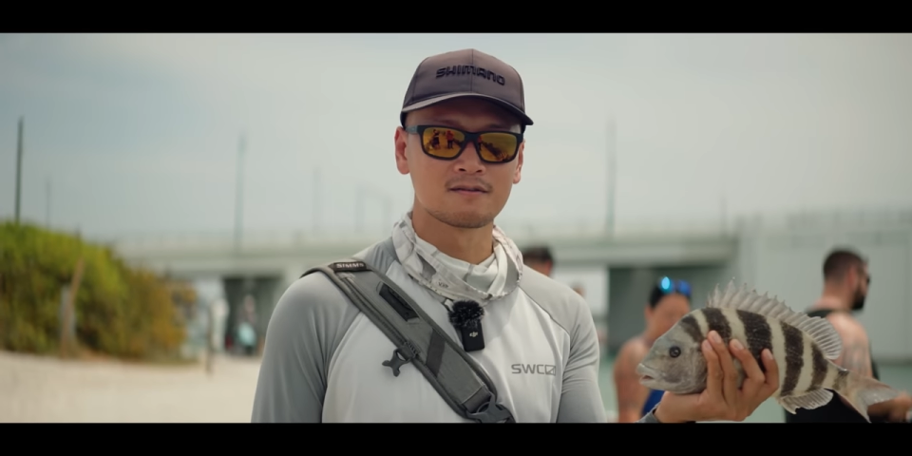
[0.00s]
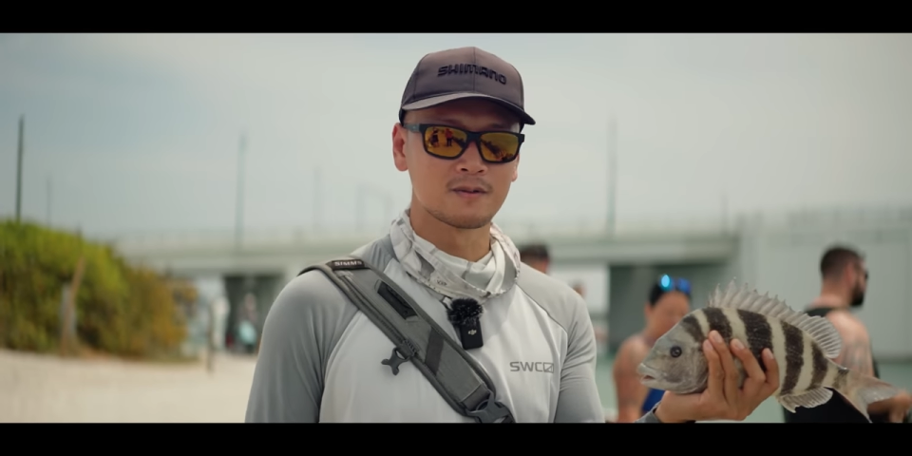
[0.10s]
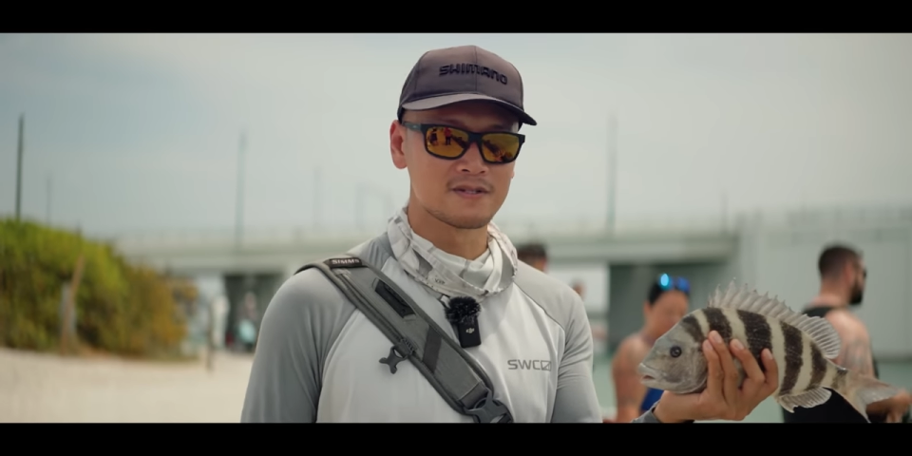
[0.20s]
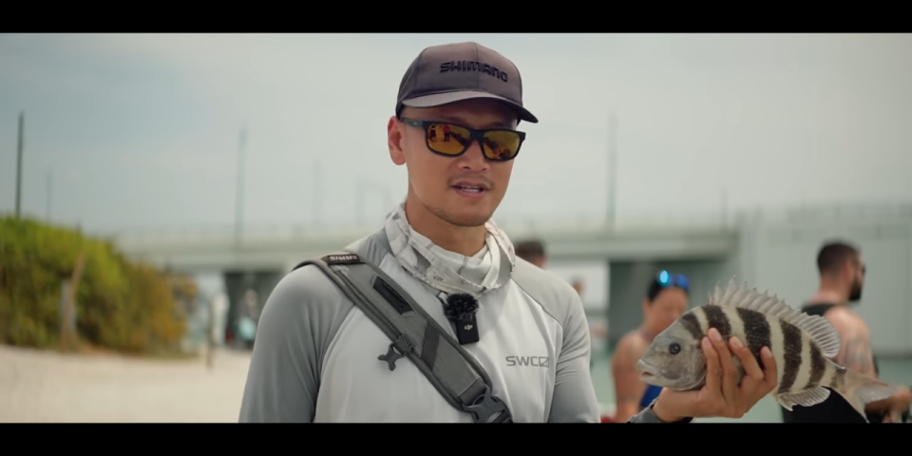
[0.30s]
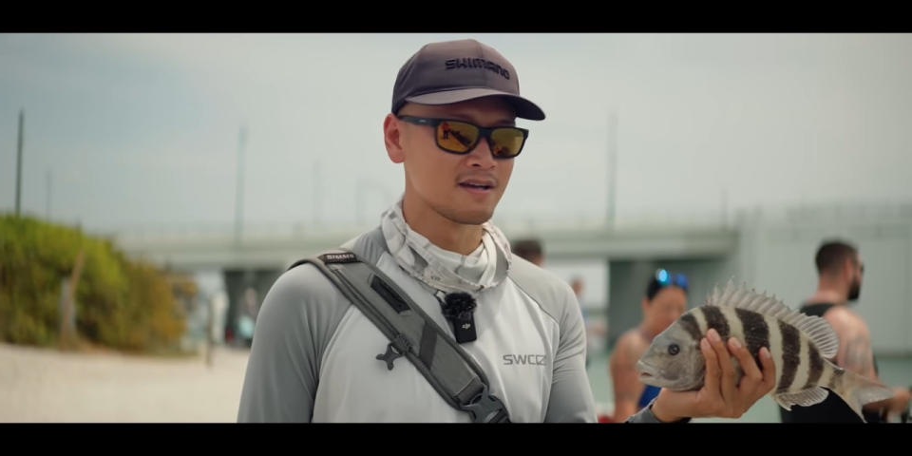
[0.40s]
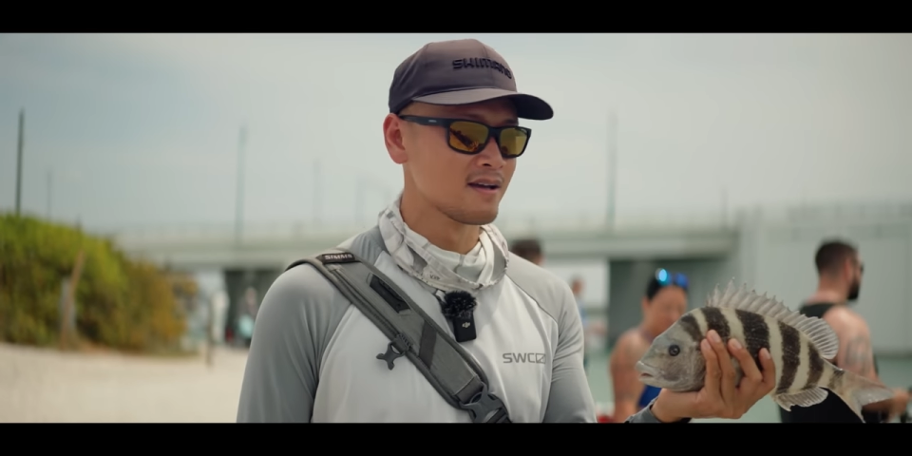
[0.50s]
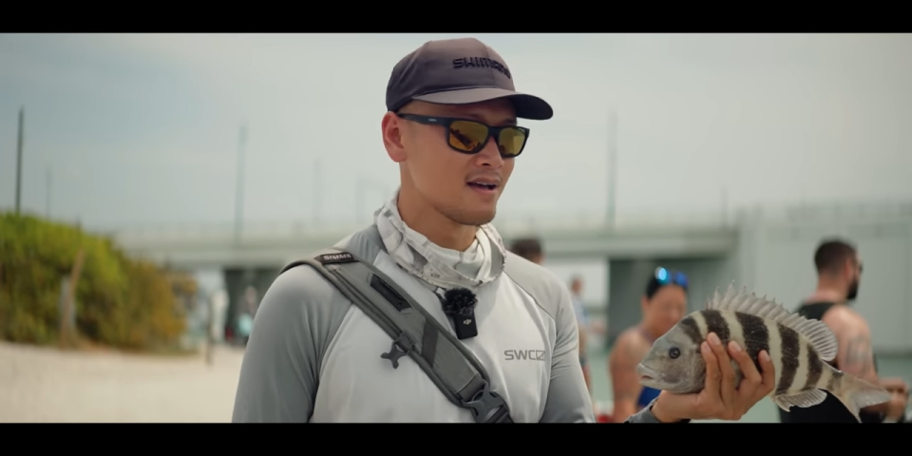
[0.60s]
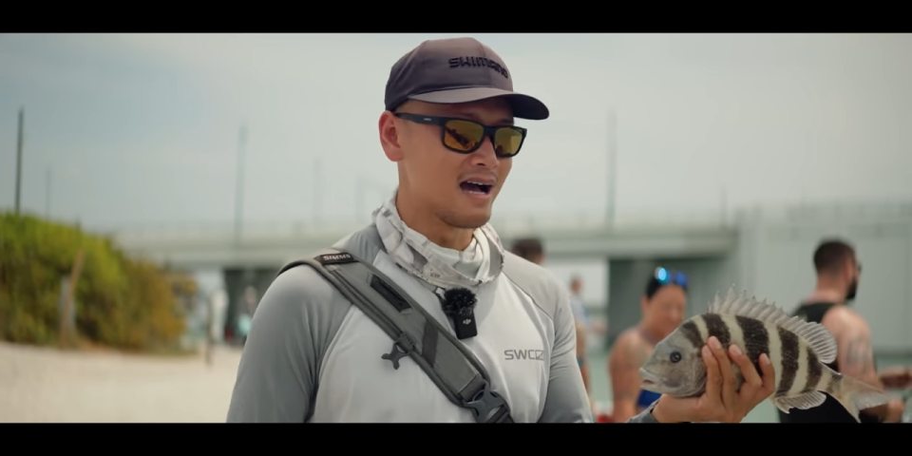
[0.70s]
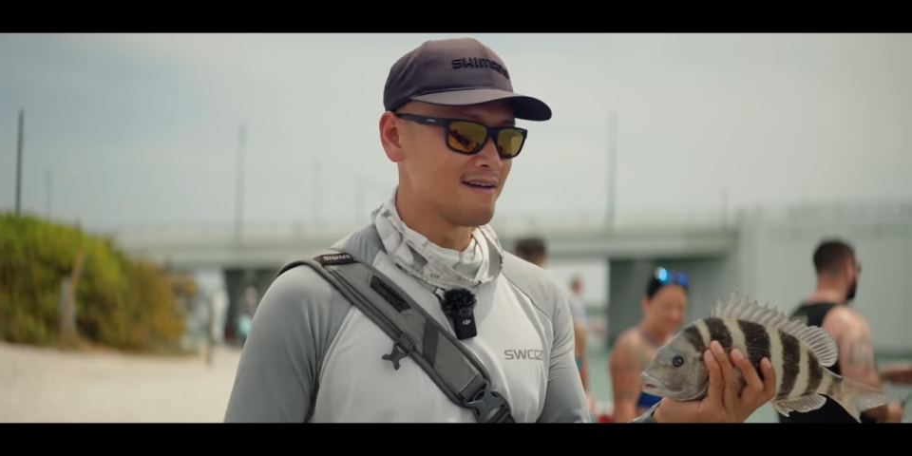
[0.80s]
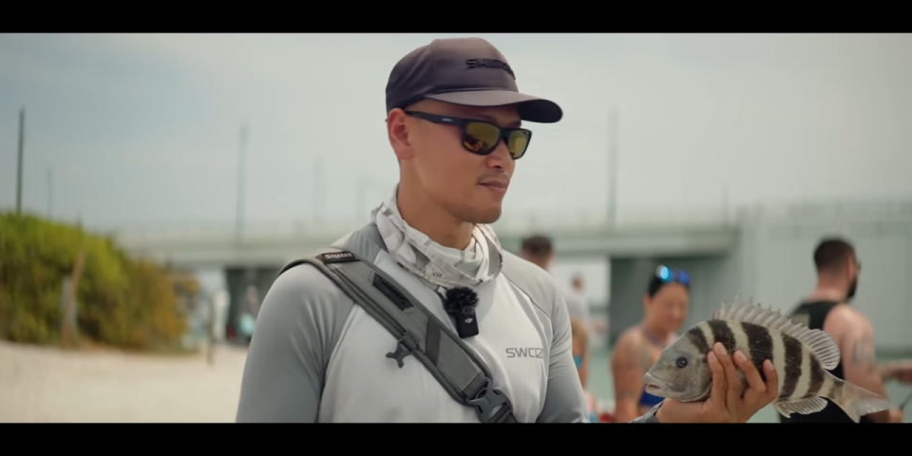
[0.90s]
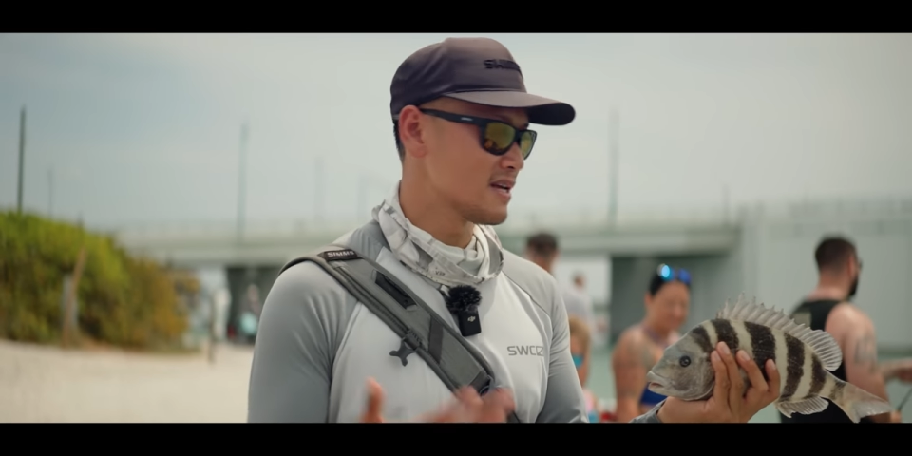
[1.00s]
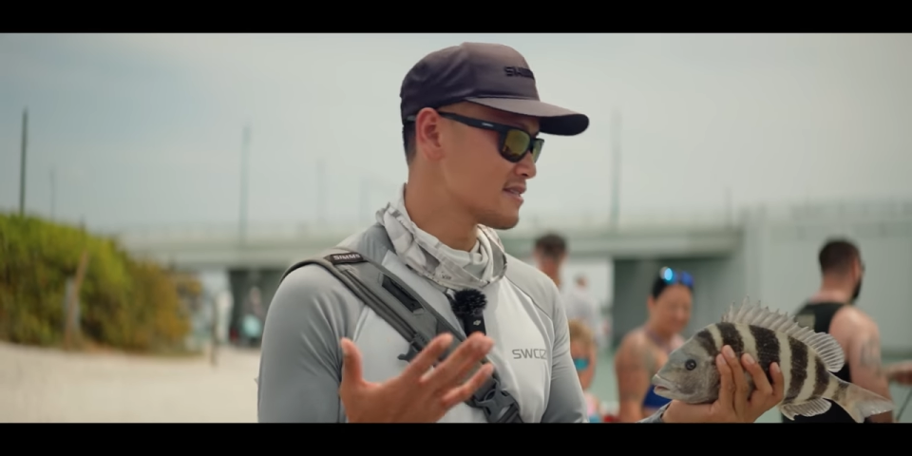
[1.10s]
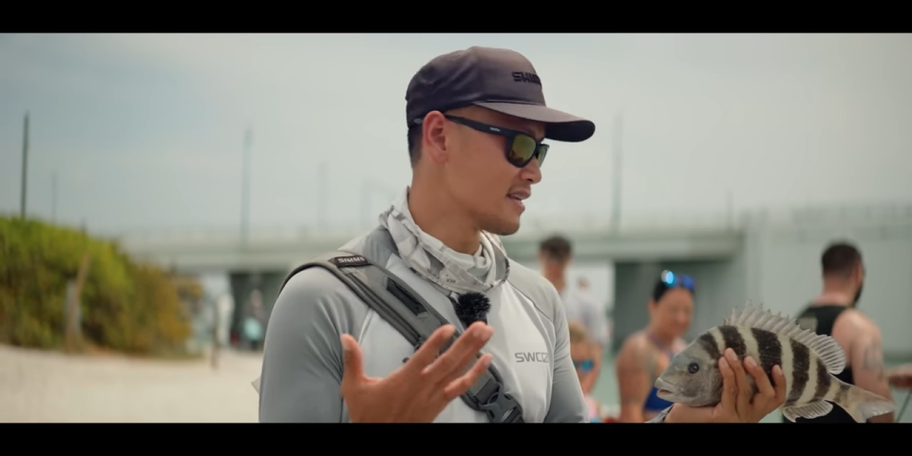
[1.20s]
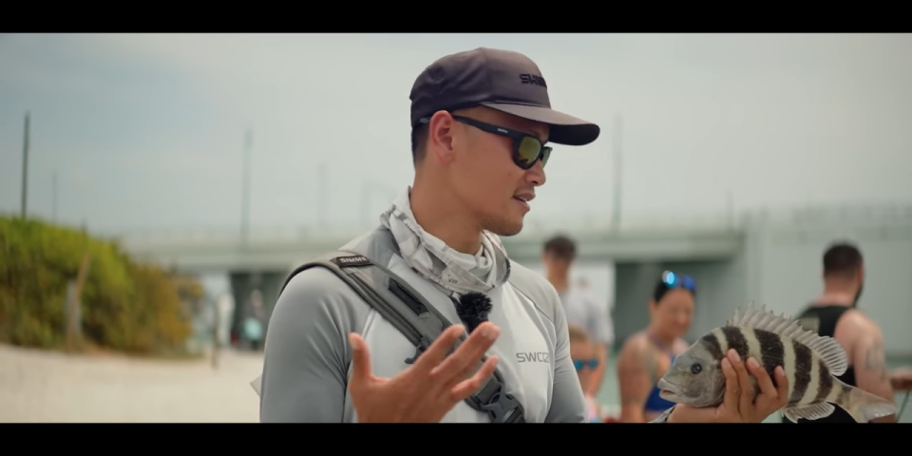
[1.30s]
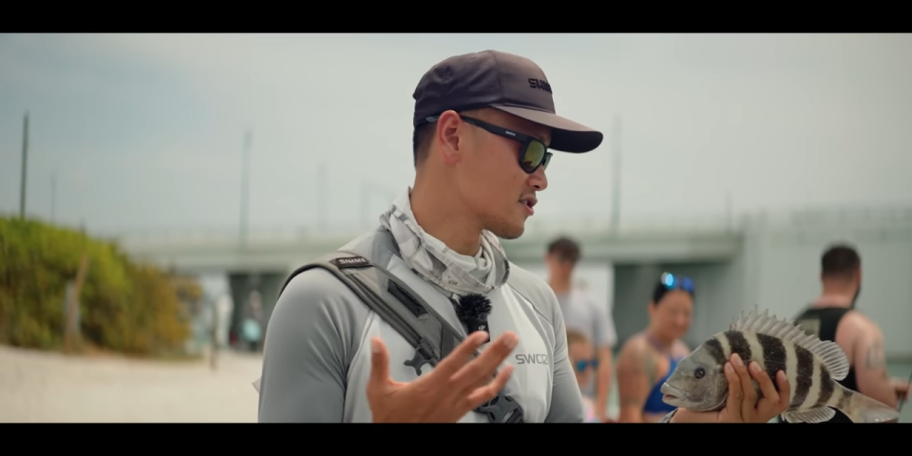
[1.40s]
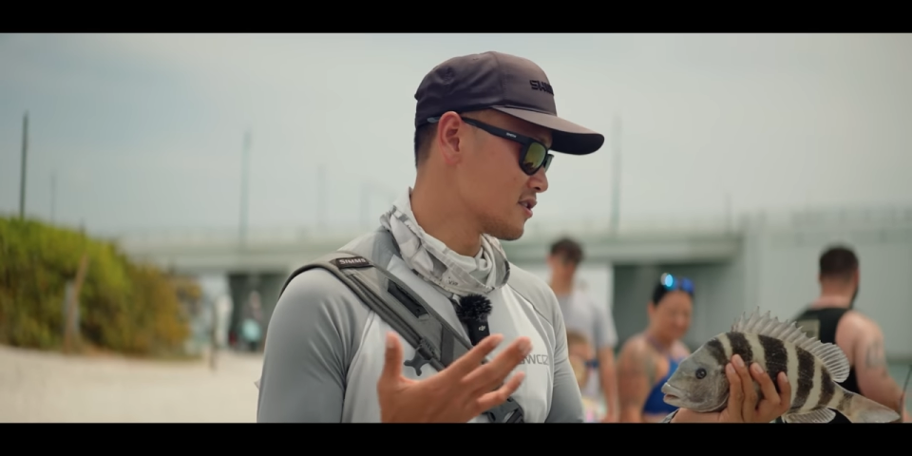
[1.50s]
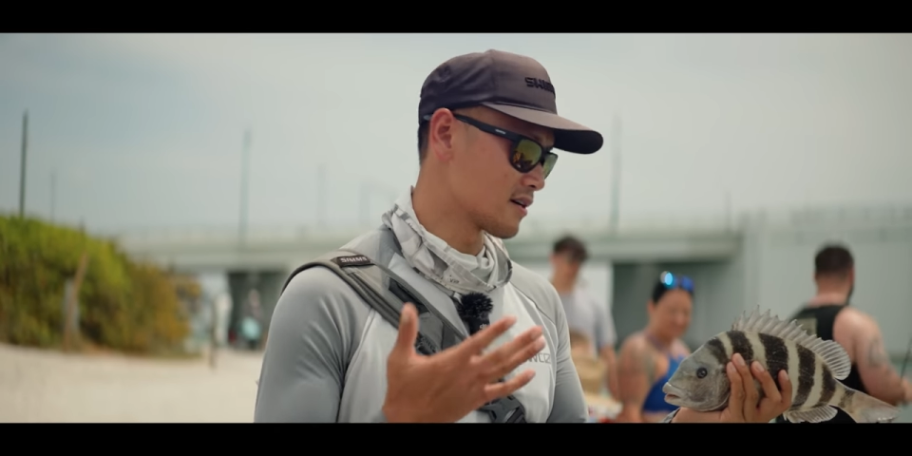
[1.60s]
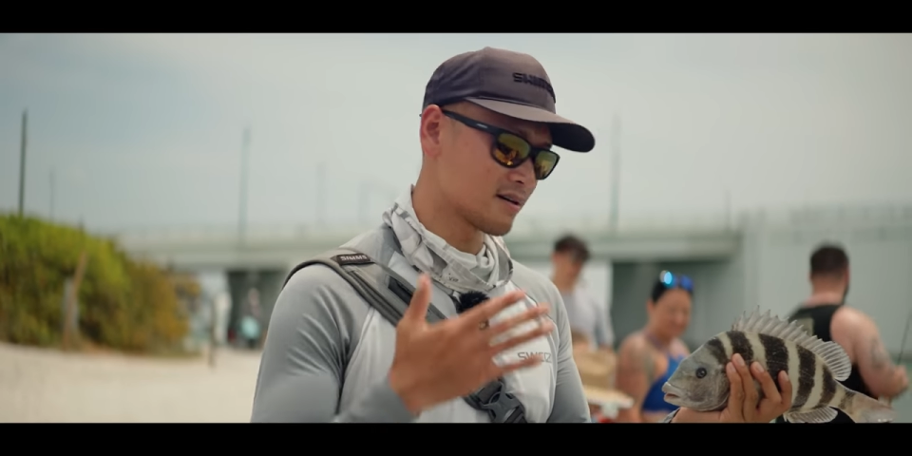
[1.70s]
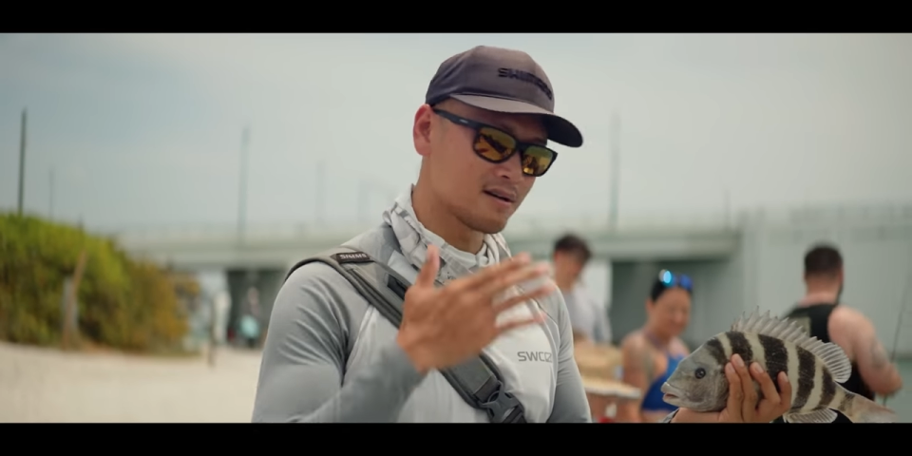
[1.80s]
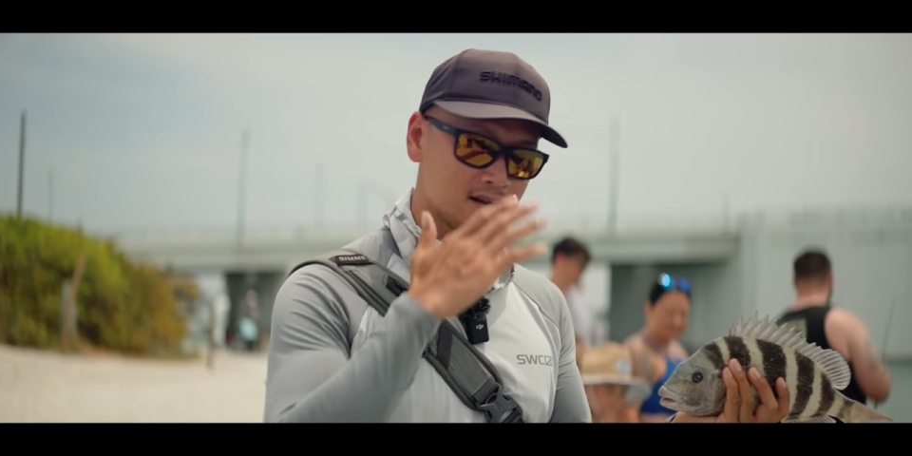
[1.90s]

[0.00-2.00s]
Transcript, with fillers: We'll see. I haven't been seeing snook.